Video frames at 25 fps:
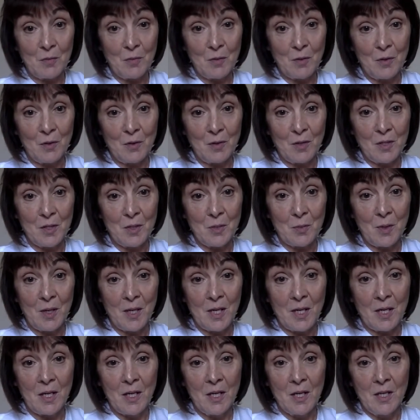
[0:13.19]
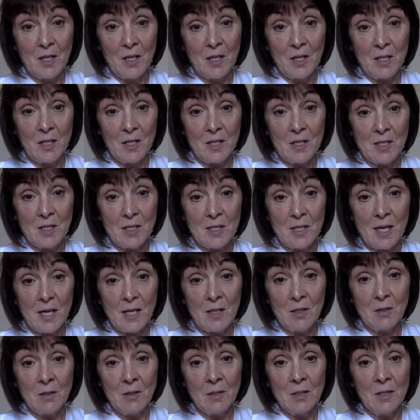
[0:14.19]
far this week, a
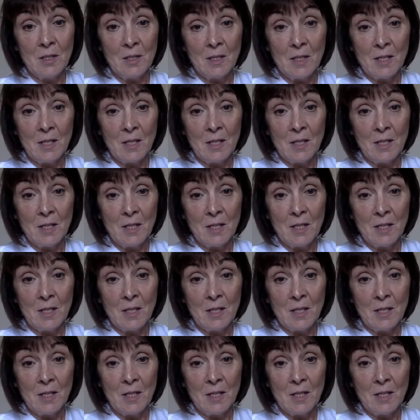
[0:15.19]
snail